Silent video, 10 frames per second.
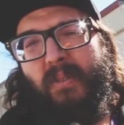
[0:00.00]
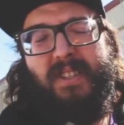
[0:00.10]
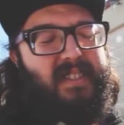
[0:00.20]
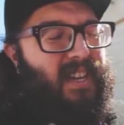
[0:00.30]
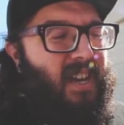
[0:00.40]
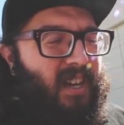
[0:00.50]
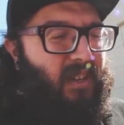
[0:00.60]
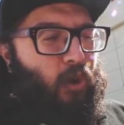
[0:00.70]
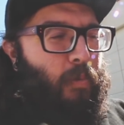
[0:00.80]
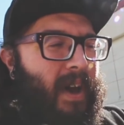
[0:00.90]
Öhlins
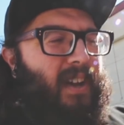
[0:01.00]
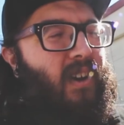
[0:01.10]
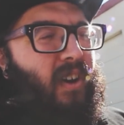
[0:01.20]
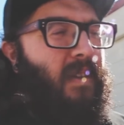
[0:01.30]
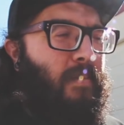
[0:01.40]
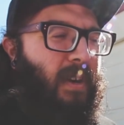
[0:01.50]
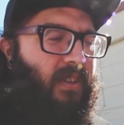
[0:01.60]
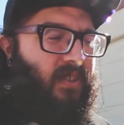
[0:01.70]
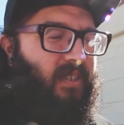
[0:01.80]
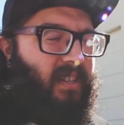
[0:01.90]
go back on,
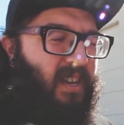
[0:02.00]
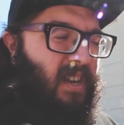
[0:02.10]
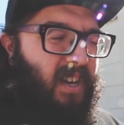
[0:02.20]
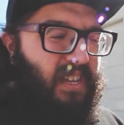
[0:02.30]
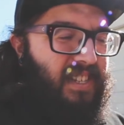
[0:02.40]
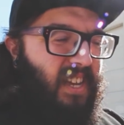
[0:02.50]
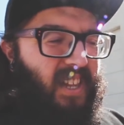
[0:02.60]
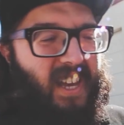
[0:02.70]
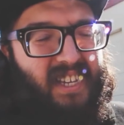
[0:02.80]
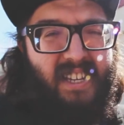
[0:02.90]
but just
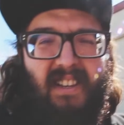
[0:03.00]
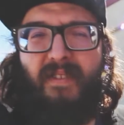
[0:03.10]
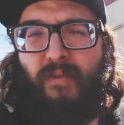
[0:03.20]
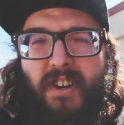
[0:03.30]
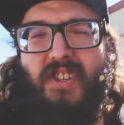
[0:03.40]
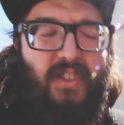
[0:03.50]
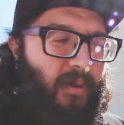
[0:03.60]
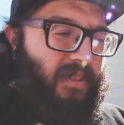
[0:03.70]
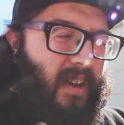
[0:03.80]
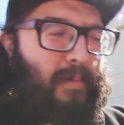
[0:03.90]
until I can freshen
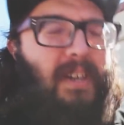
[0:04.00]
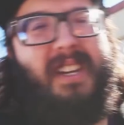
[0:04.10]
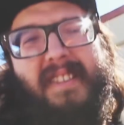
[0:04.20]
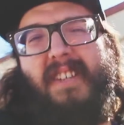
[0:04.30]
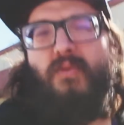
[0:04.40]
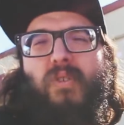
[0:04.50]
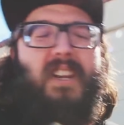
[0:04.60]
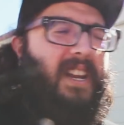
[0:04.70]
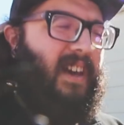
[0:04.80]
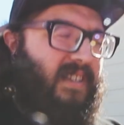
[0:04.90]
those up and get these
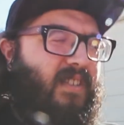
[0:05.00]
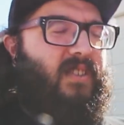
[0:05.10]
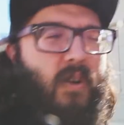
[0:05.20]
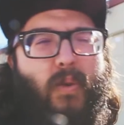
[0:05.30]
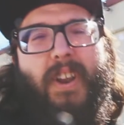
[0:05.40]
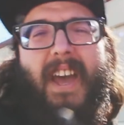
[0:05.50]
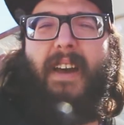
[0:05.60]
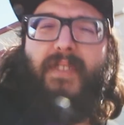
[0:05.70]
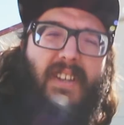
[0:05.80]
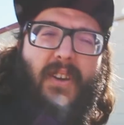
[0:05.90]
running, I don't want to
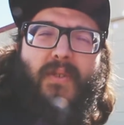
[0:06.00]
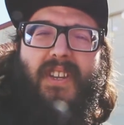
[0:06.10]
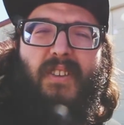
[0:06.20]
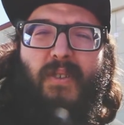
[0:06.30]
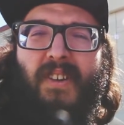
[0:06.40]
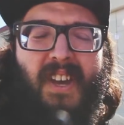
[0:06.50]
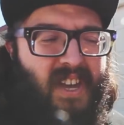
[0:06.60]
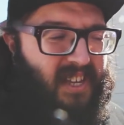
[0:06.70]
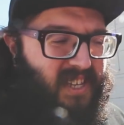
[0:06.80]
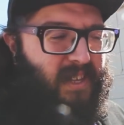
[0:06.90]
have to go and, you know,
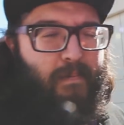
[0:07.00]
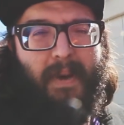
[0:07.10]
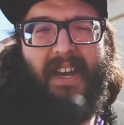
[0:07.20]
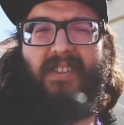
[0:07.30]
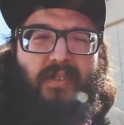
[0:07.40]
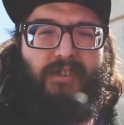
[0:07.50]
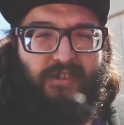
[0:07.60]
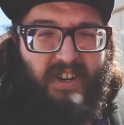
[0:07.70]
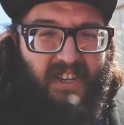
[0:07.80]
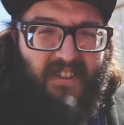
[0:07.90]
get back
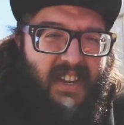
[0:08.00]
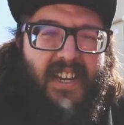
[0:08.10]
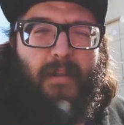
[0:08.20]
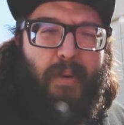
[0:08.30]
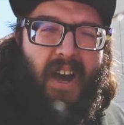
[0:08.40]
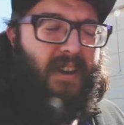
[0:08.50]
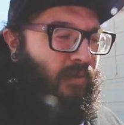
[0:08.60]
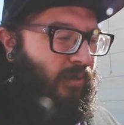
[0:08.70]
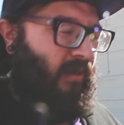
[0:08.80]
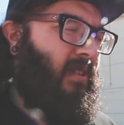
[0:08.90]
surgery because I hit a
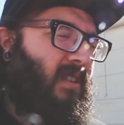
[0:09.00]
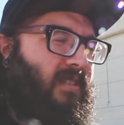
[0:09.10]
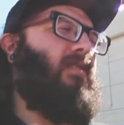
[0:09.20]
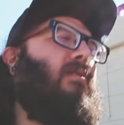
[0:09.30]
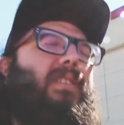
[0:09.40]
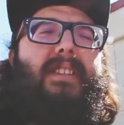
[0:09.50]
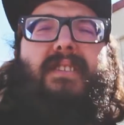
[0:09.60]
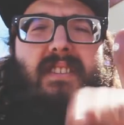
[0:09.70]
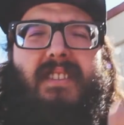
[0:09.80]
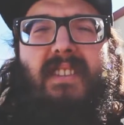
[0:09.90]
pothole. So
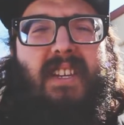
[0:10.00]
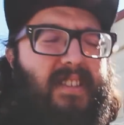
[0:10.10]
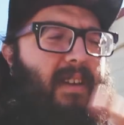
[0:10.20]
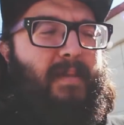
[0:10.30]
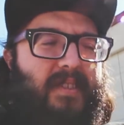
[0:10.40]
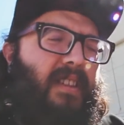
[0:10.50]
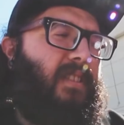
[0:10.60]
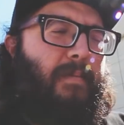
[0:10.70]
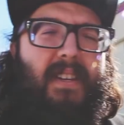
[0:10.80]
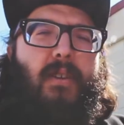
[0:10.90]
next time you see
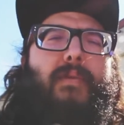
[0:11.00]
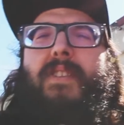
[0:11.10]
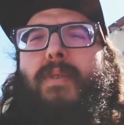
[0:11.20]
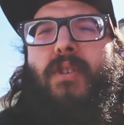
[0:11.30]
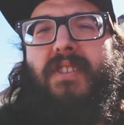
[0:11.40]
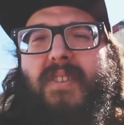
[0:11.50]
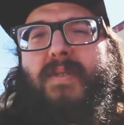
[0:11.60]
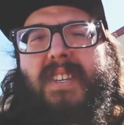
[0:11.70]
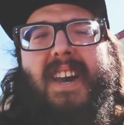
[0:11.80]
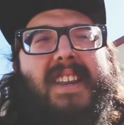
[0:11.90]
something, hopefully we're on the
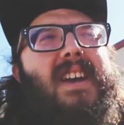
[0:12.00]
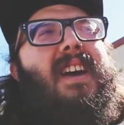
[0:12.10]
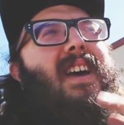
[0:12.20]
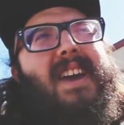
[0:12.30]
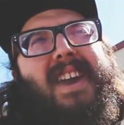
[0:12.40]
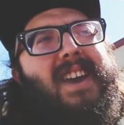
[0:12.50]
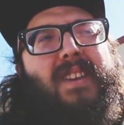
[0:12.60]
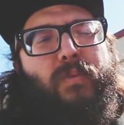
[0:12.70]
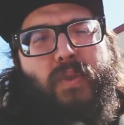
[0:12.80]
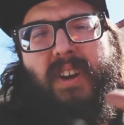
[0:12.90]
other side
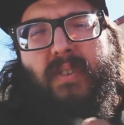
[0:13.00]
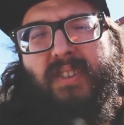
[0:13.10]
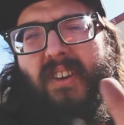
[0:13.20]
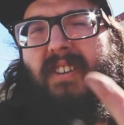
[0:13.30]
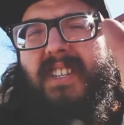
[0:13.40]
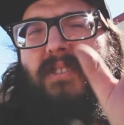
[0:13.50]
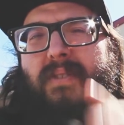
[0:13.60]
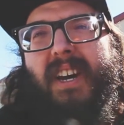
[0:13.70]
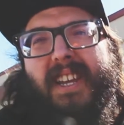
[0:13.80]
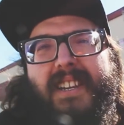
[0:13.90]
and we are starting
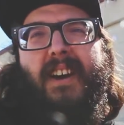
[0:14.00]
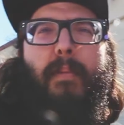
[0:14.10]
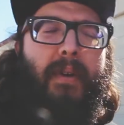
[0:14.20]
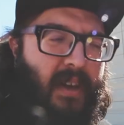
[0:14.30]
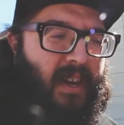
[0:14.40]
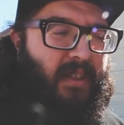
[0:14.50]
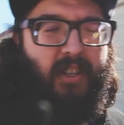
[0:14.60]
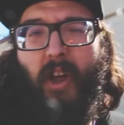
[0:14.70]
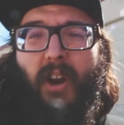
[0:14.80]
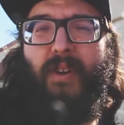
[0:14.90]
to tighten up
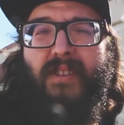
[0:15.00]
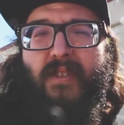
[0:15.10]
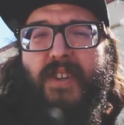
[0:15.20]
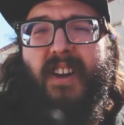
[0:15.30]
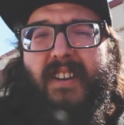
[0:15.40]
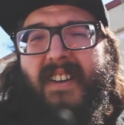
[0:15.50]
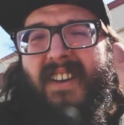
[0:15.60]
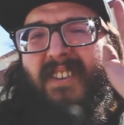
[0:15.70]
the lock rings over there.